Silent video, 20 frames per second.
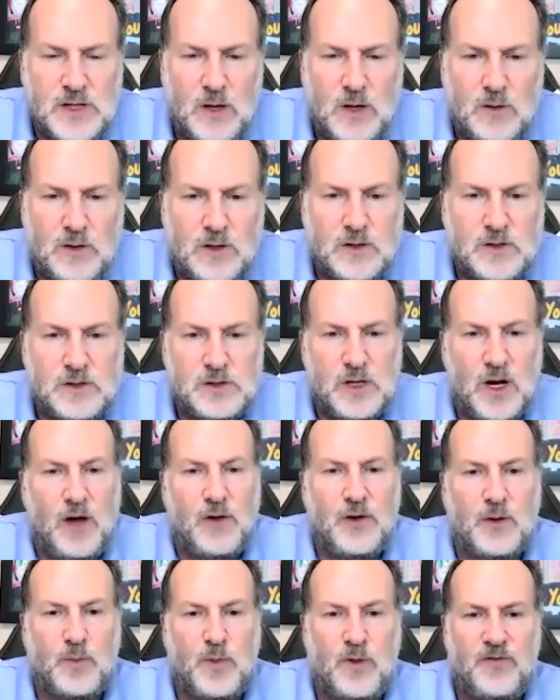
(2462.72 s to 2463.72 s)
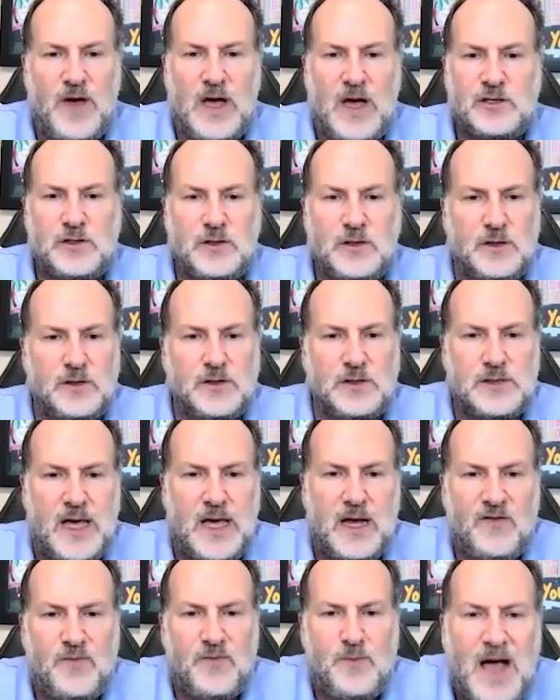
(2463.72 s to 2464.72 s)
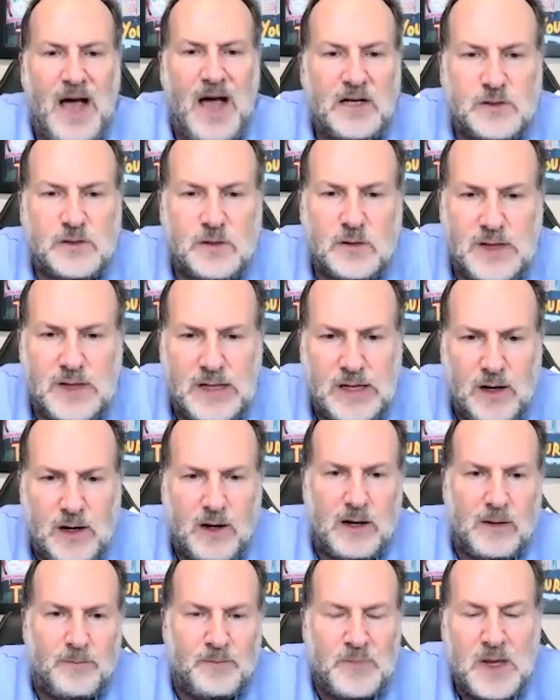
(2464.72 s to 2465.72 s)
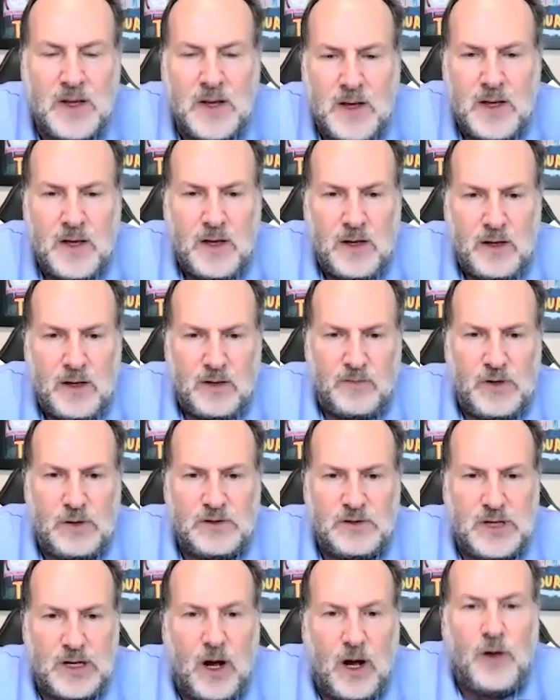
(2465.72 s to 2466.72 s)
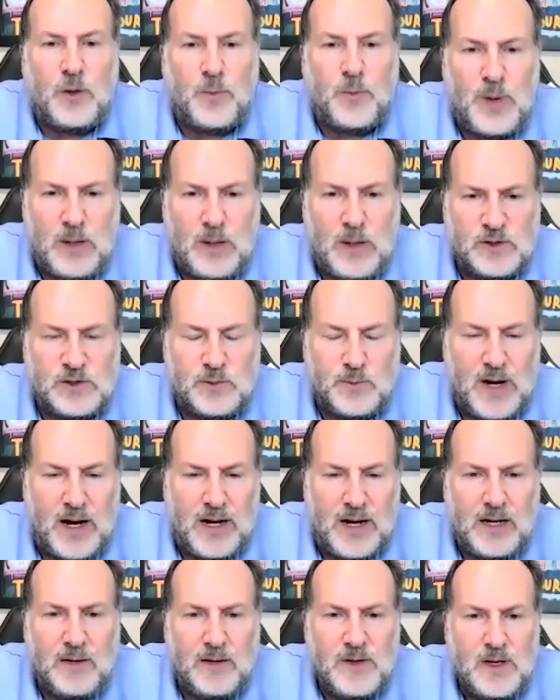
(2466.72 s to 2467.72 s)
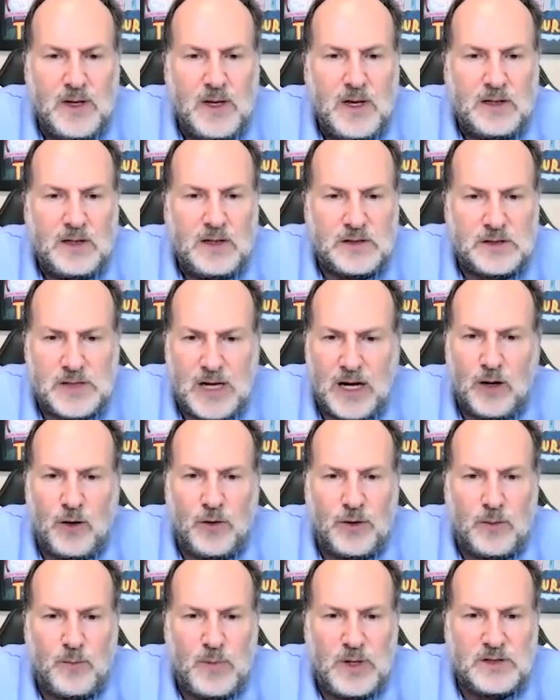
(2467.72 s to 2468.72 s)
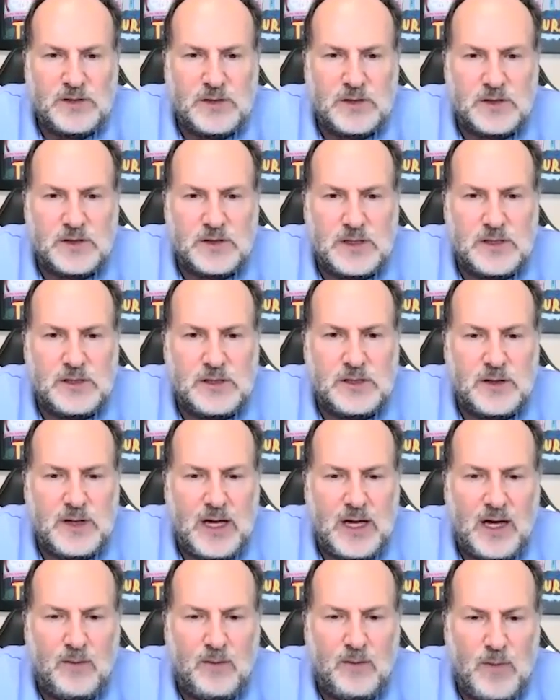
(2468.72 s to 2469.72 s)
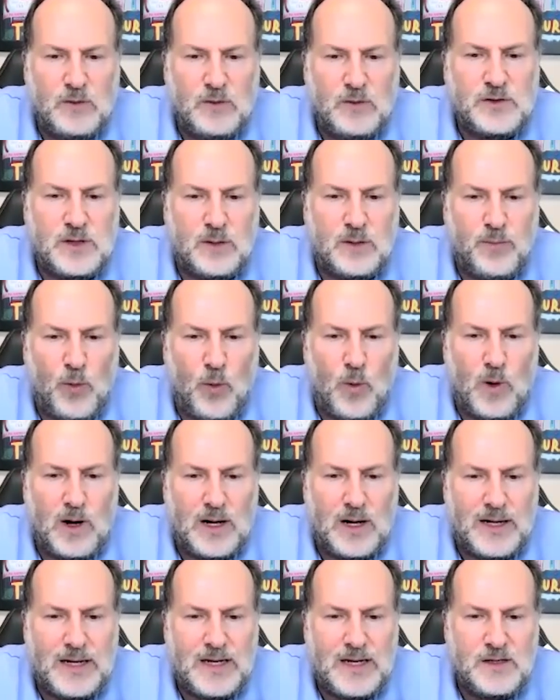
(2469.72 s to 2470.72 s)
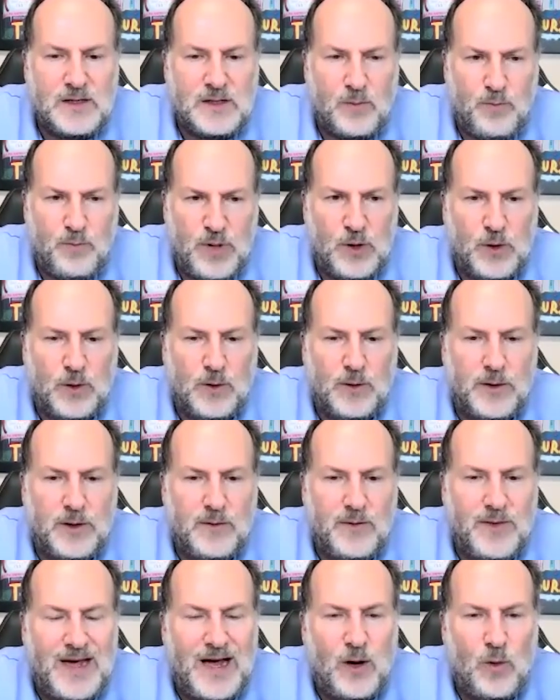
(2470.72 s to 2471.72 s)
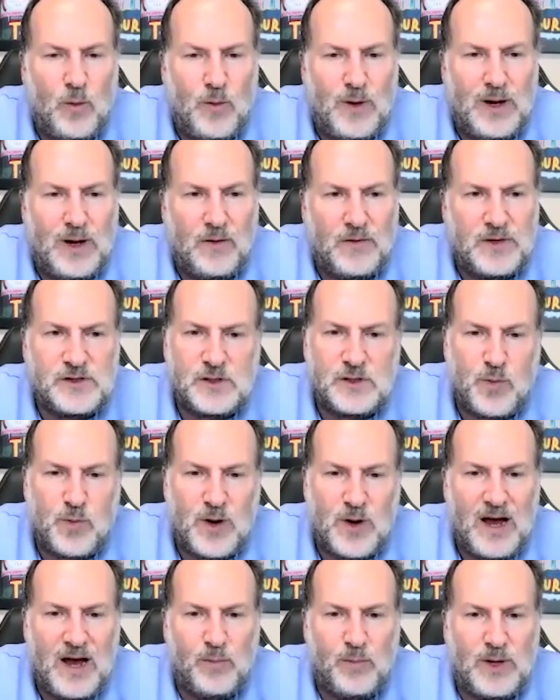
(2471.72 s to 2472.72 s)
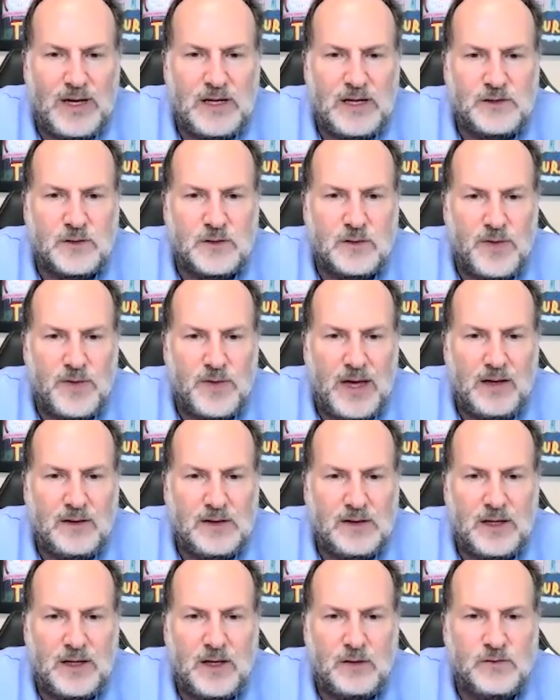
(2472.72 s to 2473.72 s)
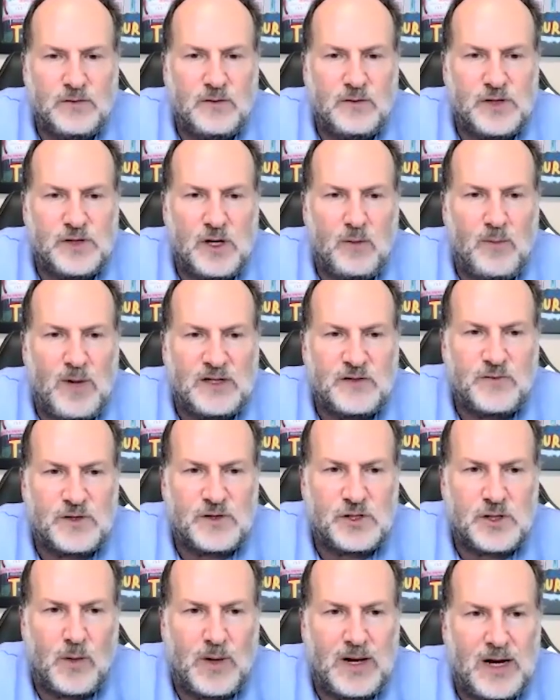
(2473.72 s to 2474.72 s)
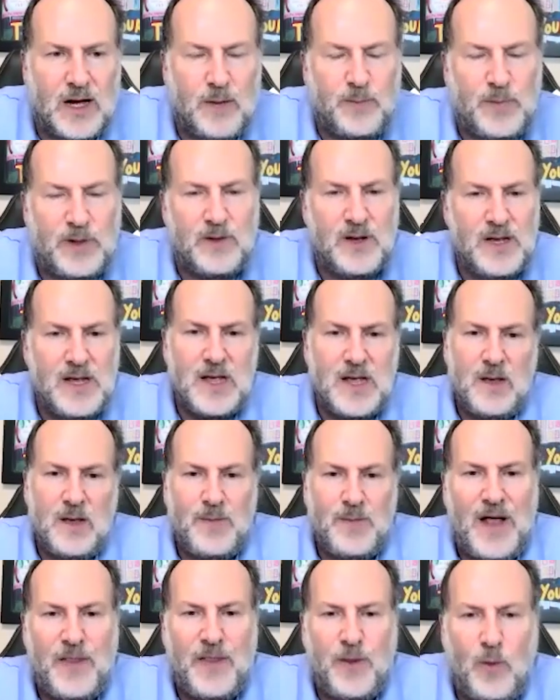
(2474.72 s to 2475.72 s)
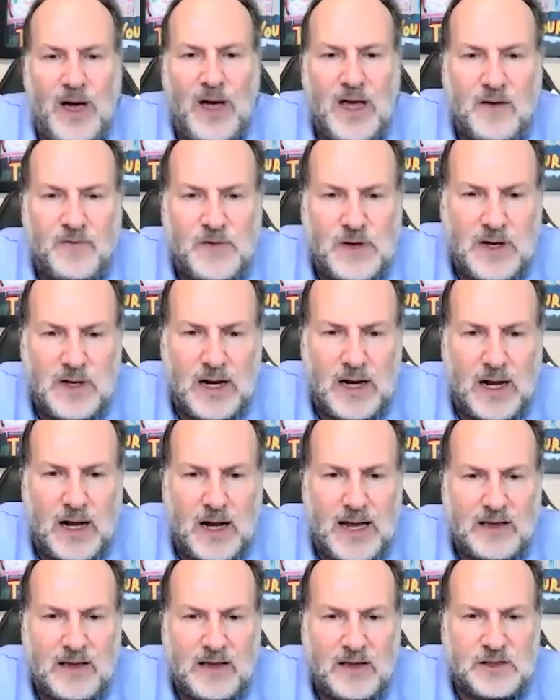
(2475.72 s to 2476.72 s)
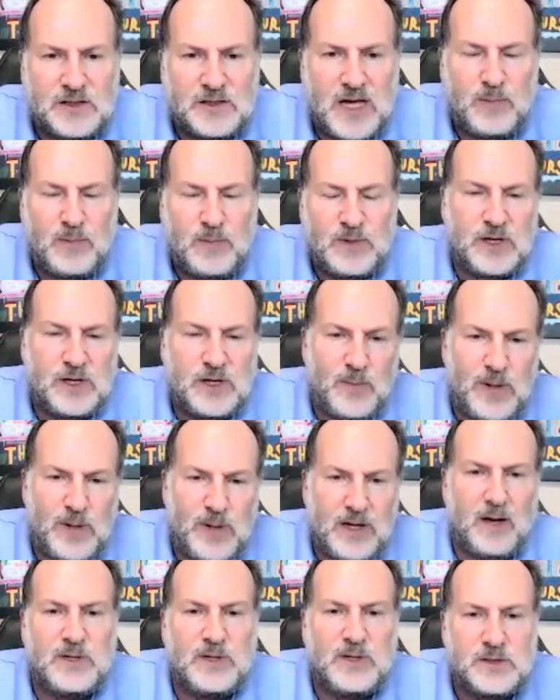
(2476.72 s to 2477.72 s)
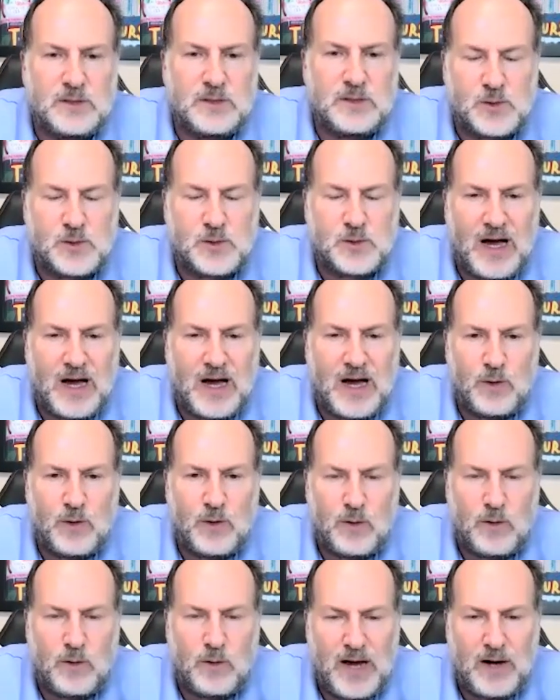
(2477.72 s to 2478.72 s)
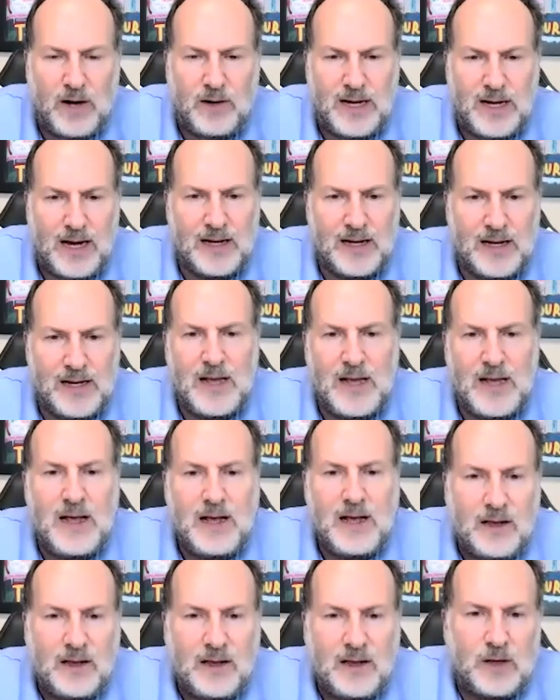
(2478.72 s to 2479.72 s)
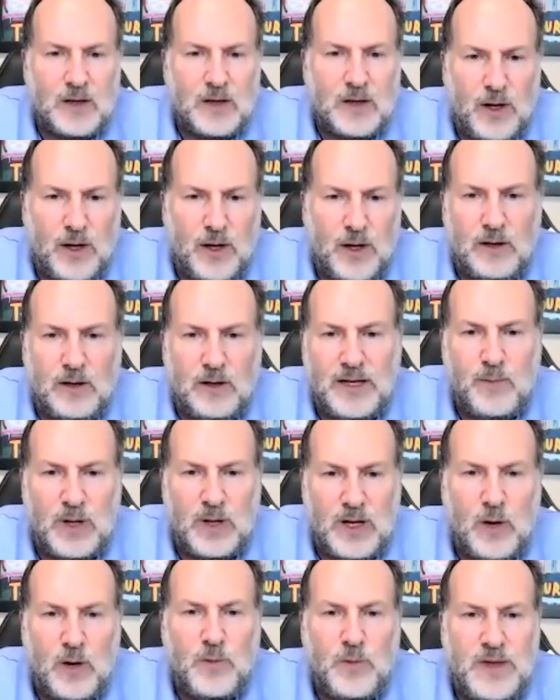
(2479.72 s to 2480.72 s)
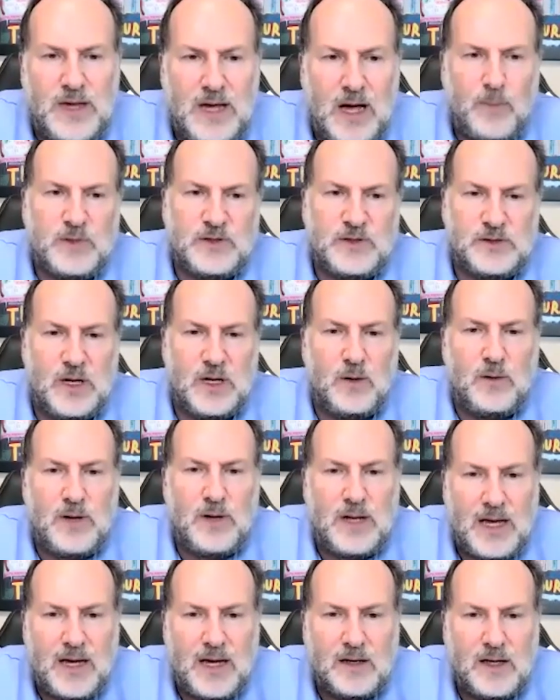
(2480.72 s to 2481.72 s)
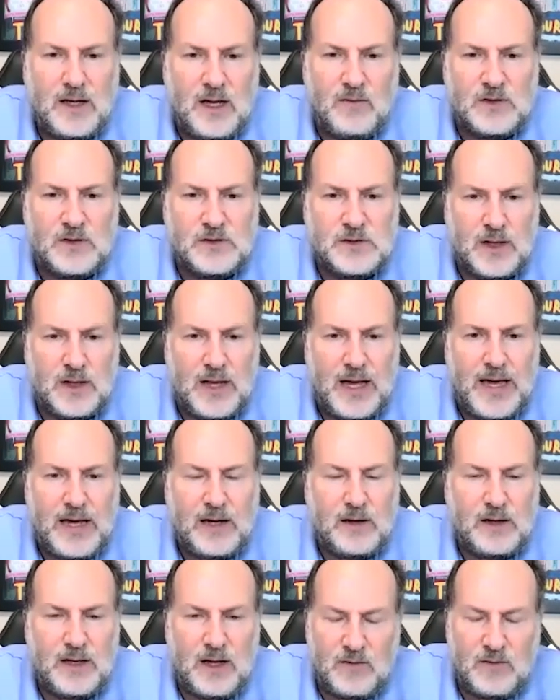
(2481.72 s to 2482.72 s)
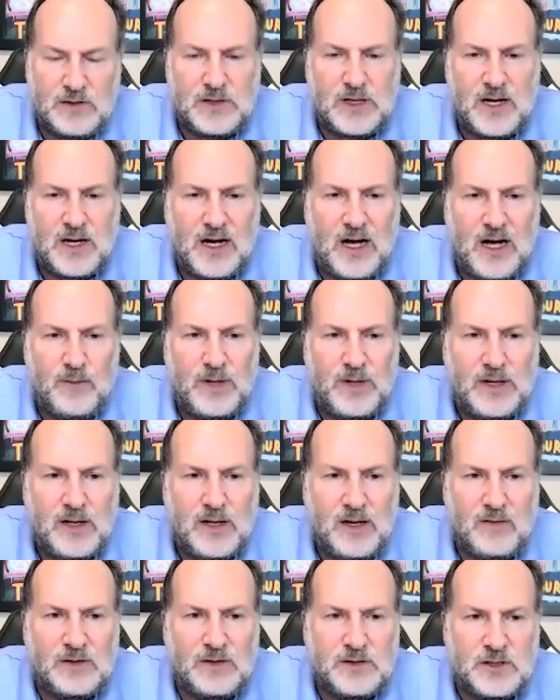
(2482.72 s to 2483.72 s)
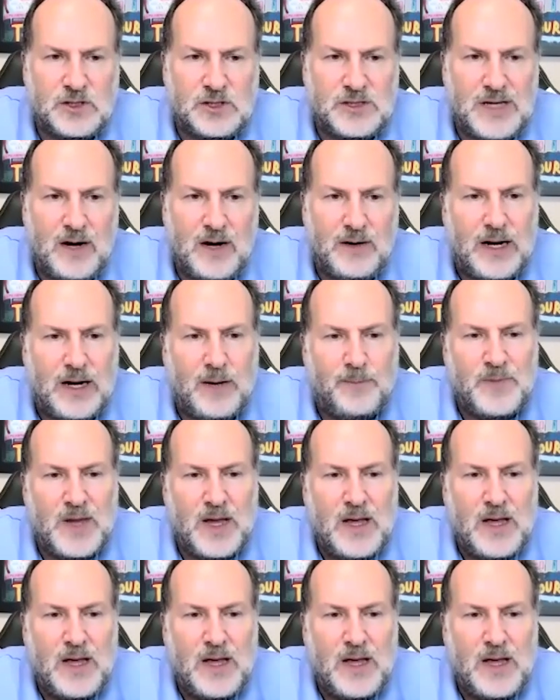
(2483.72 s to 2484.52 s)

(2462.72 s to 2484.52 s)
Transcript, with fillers: owners, other professionals that have mastered the art of using other people's money to scale their businesses, and most importantly, to build that wealth. This is Brad Blazer, thanking you so much for showing up. And by the way, if you did like this episode, become a subscriber, or better yet, click the little link below the episode and give us a like, give us a comment, give us a shout out.